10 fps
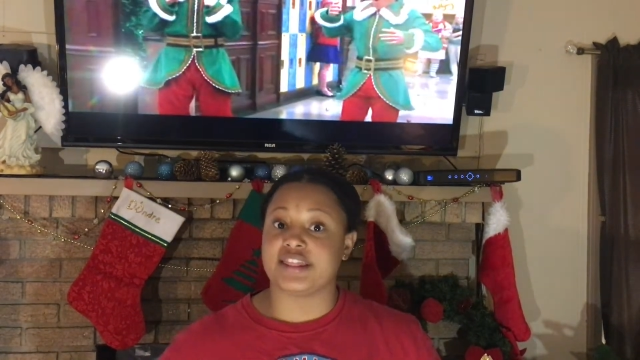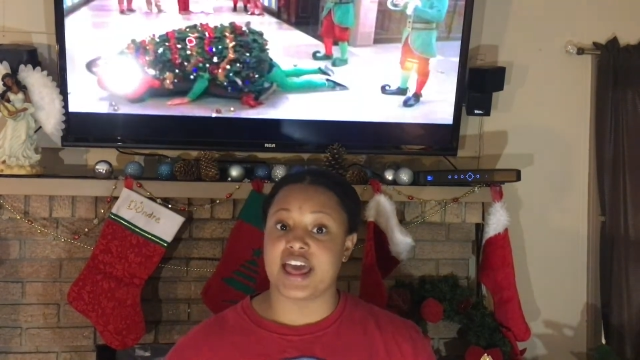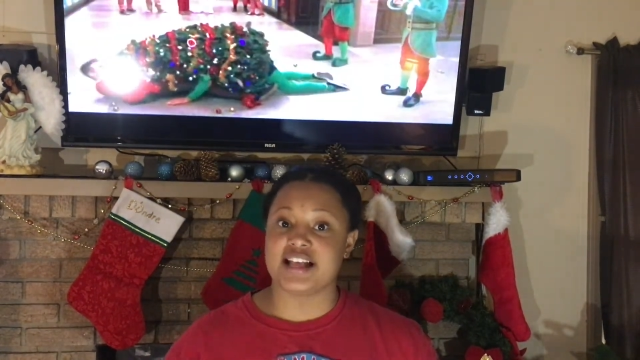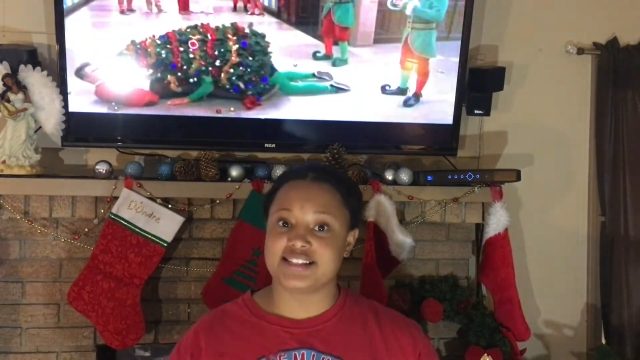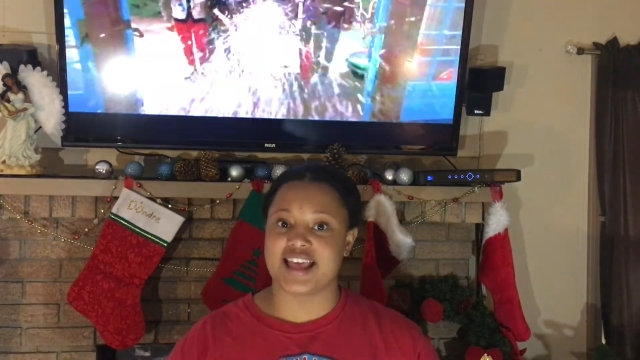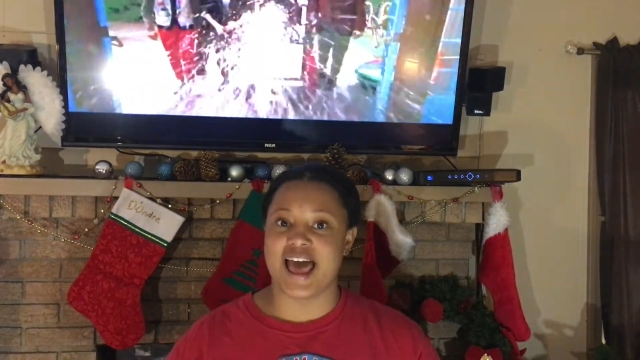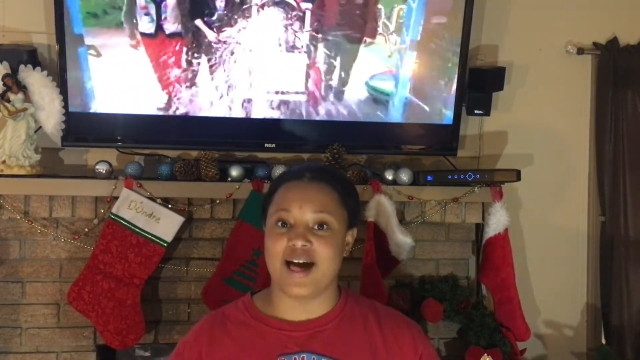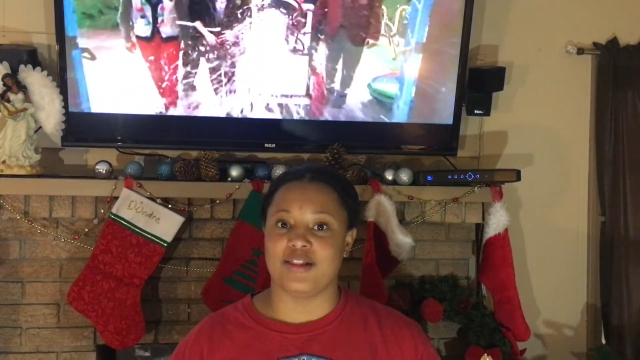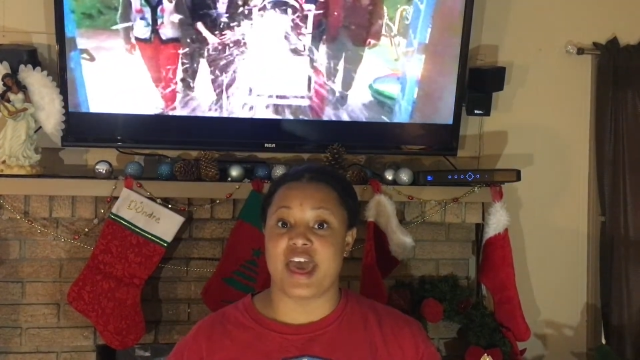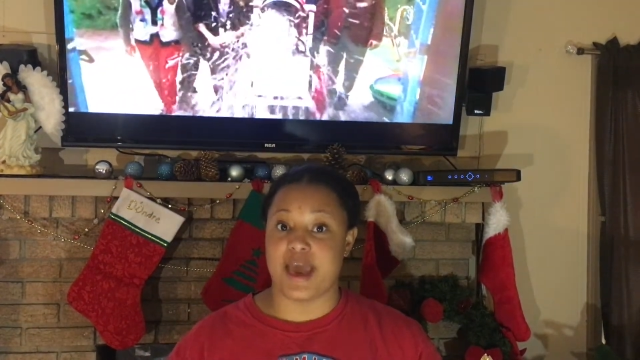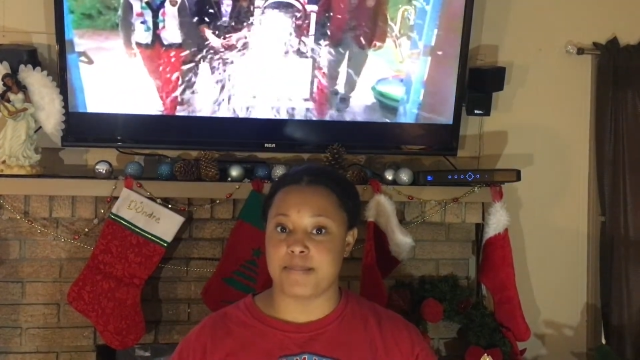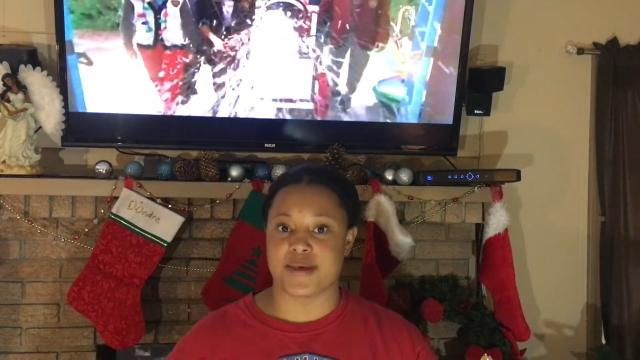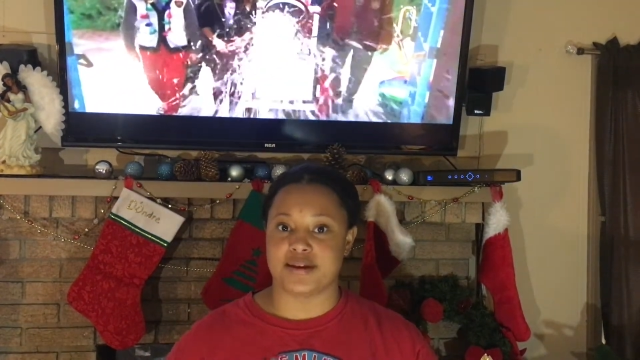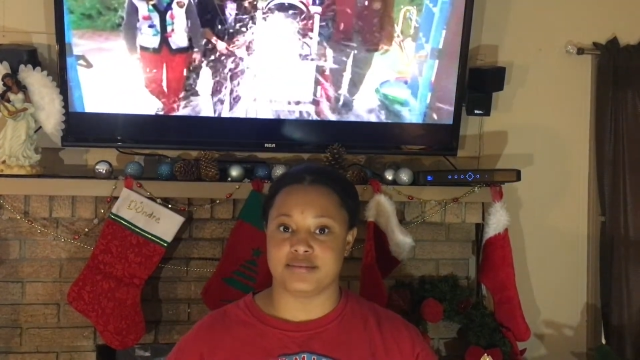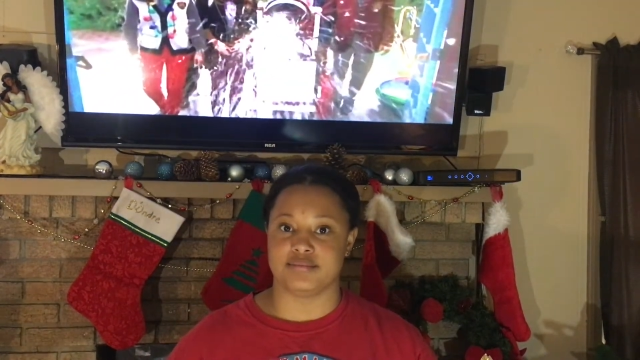that sound
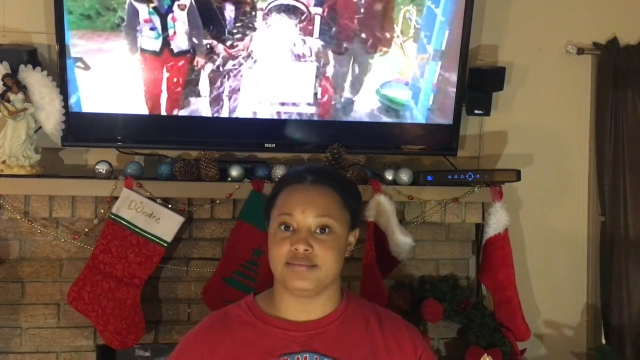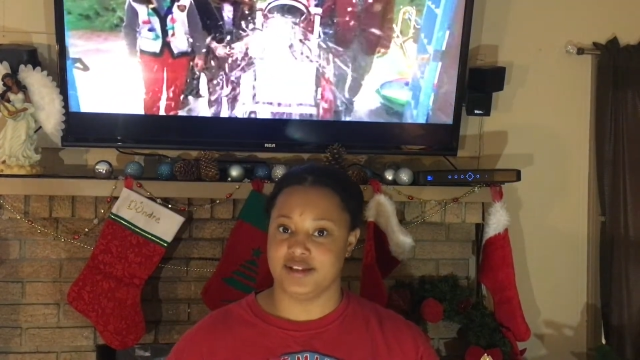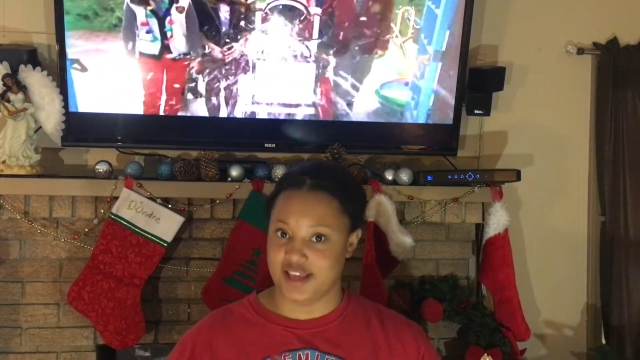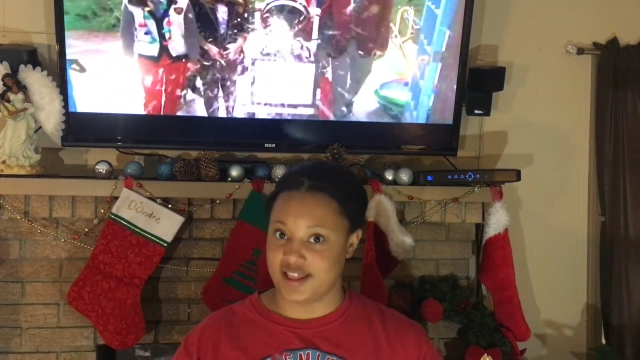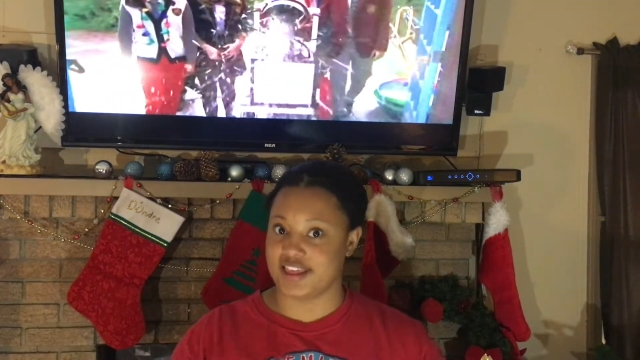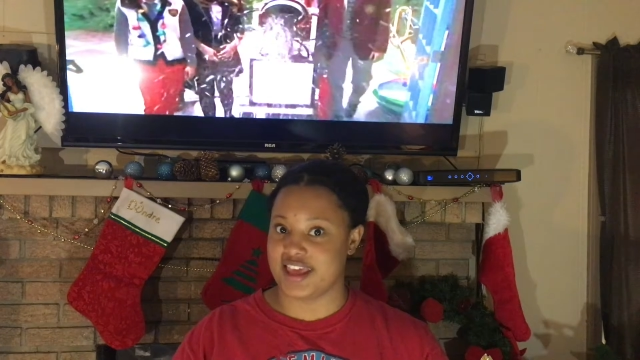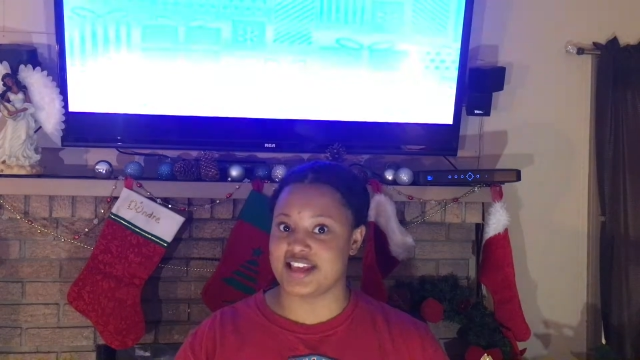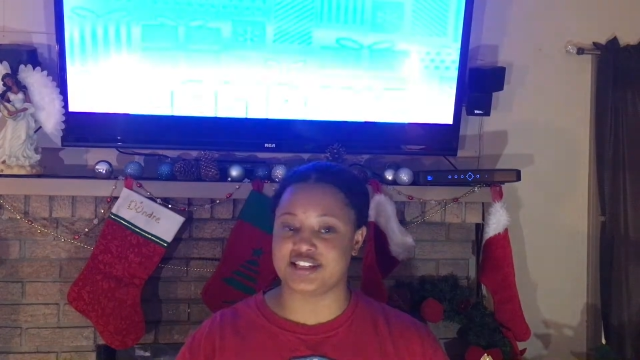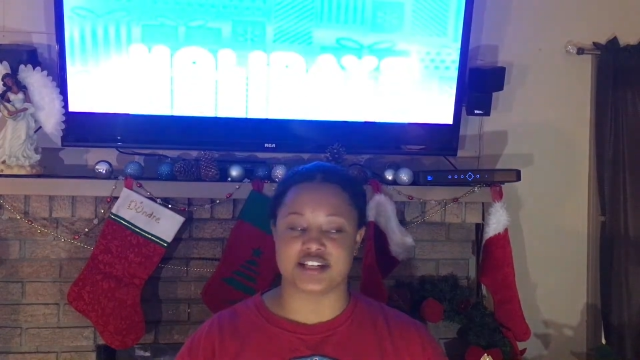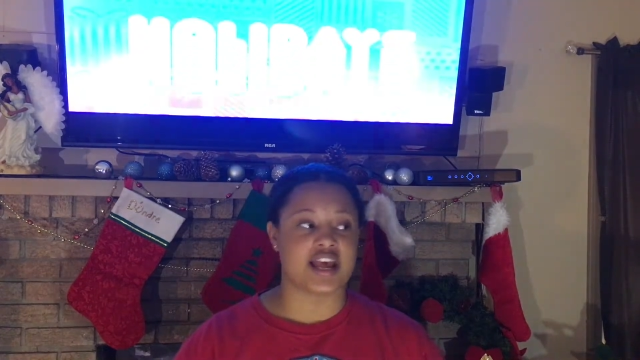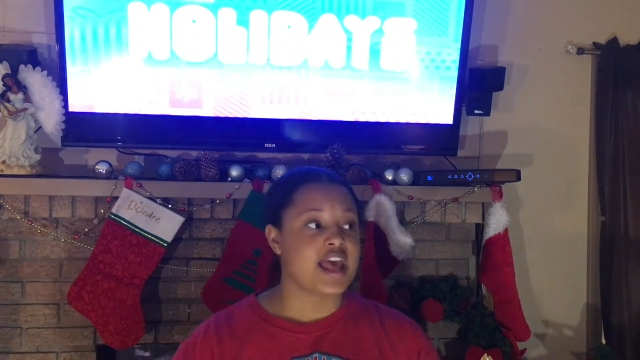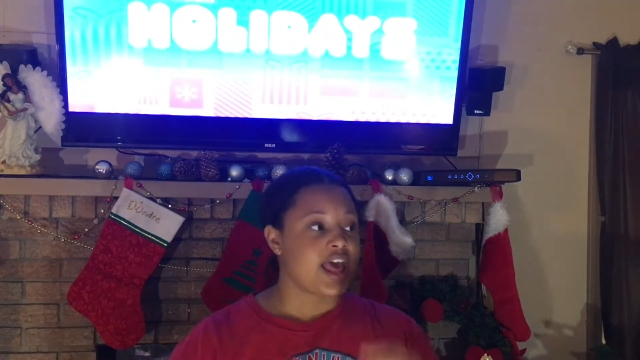happened in the kitchen.